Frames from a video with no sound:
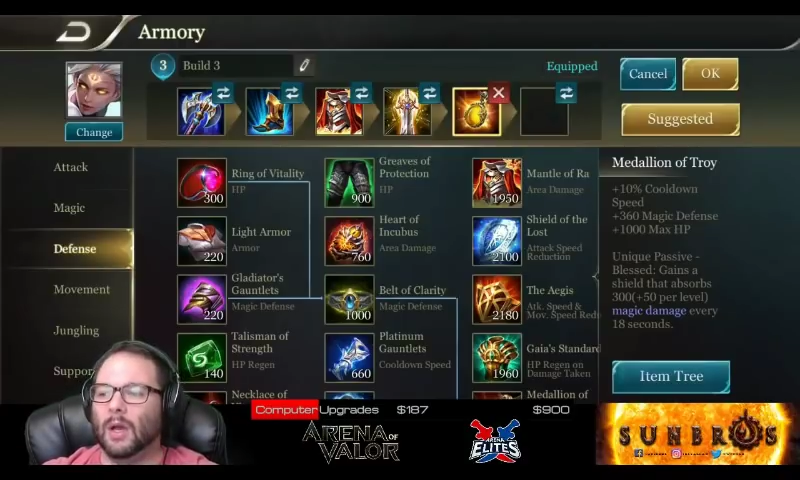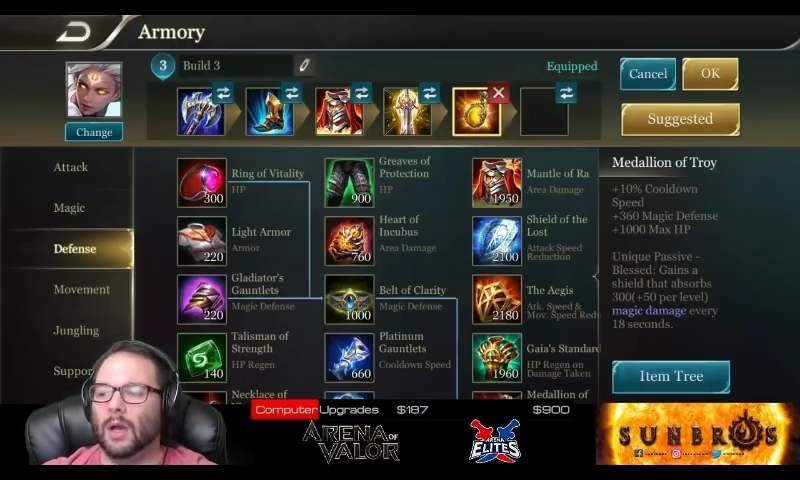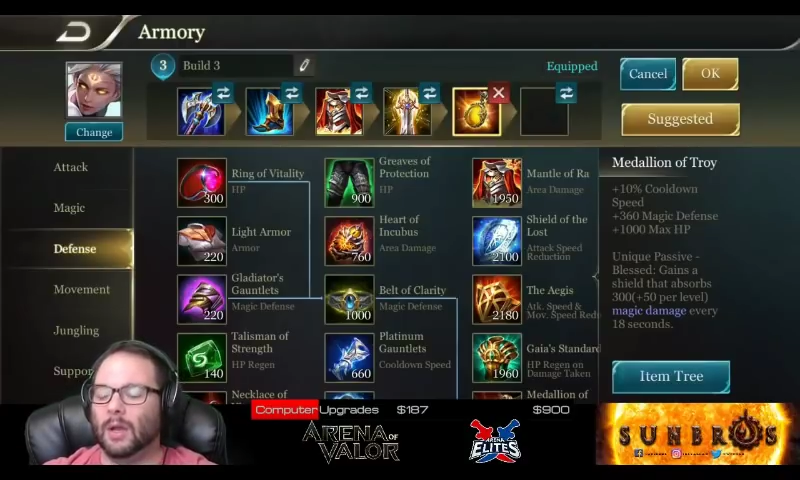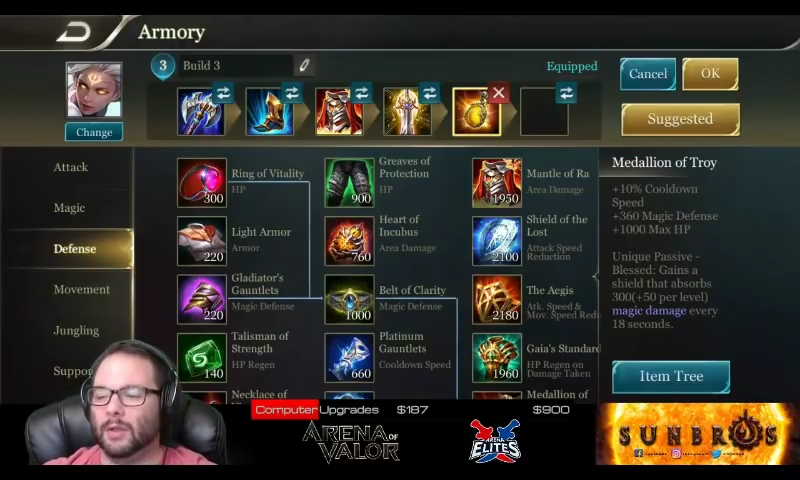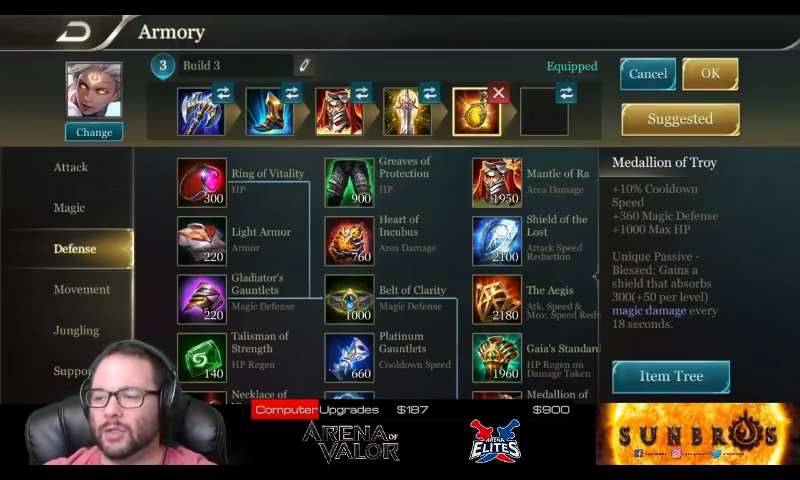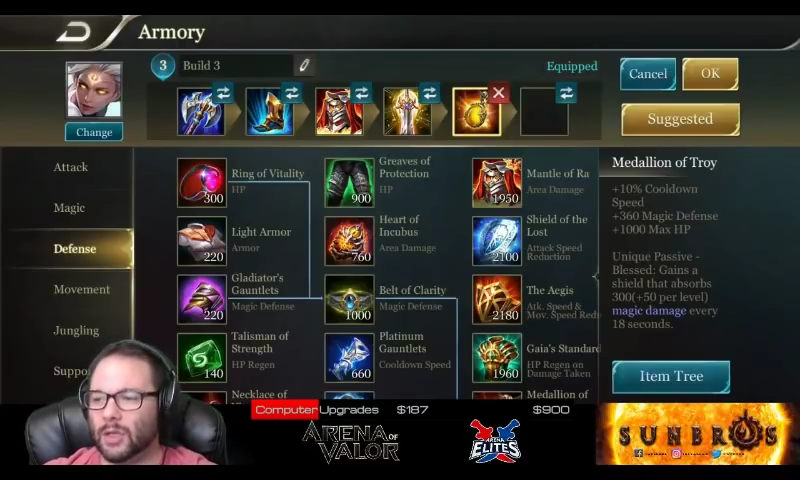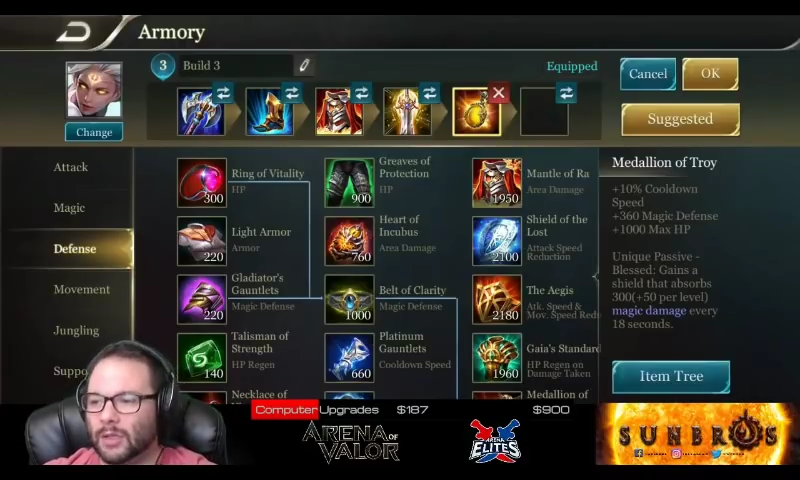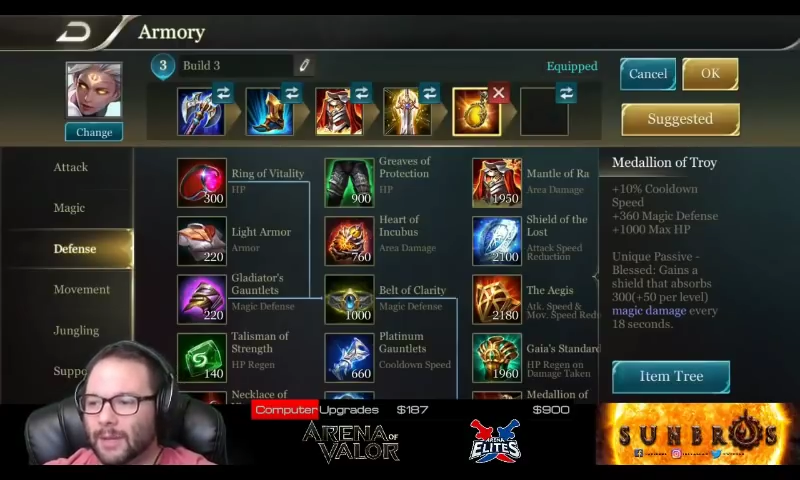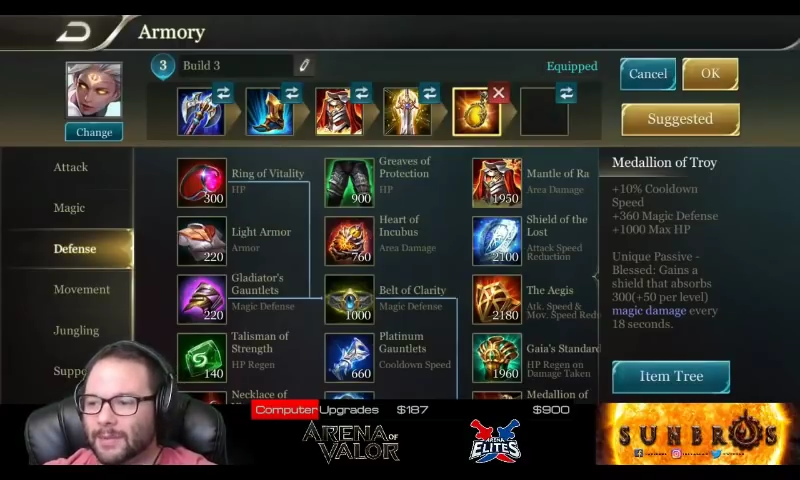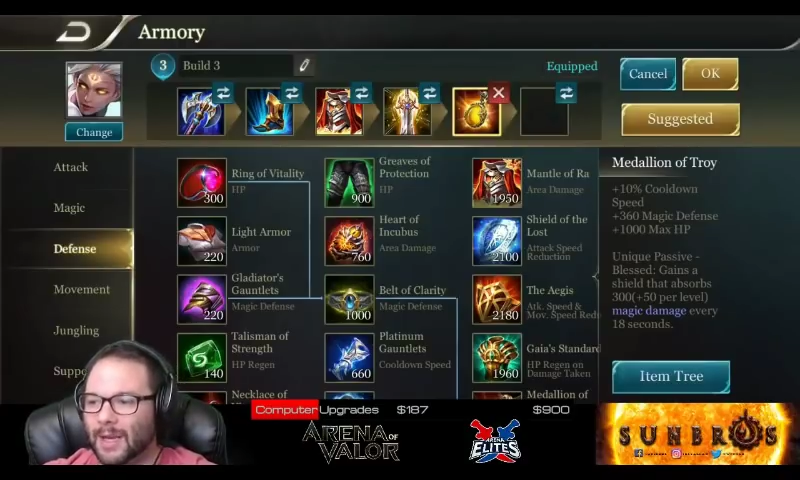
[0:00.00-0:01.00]
And the shield
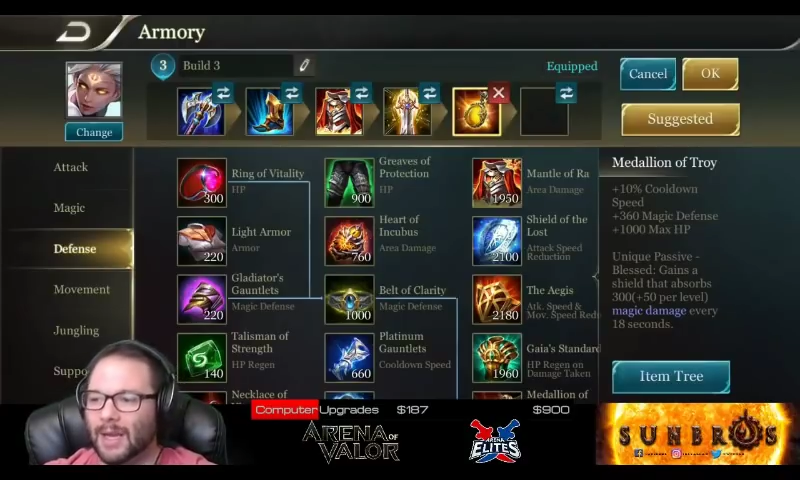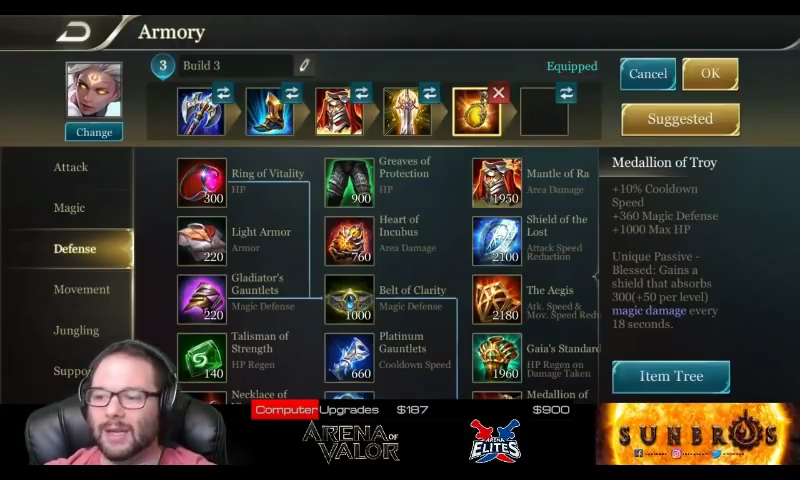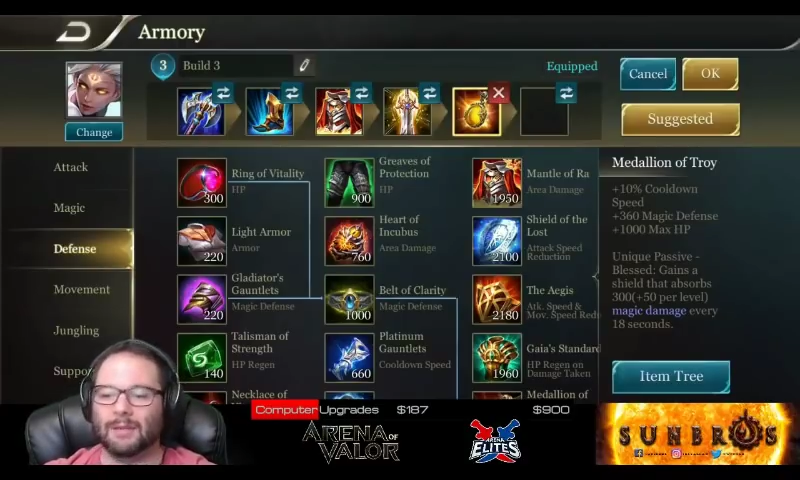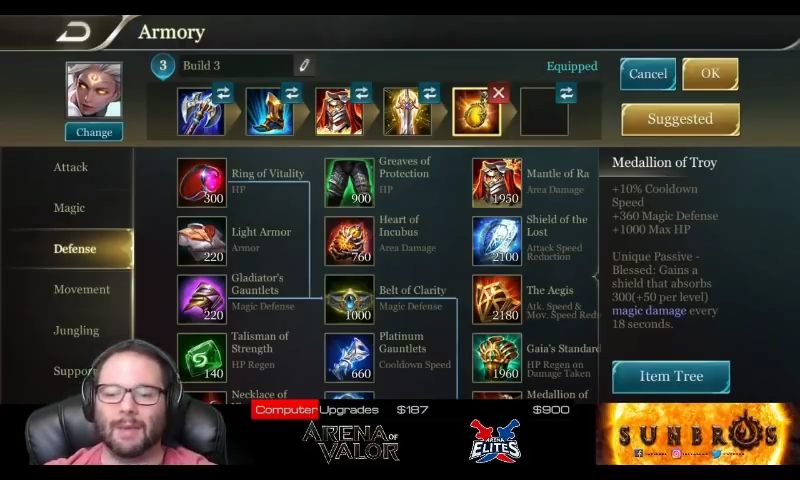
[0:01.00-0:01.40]
comes in handy, the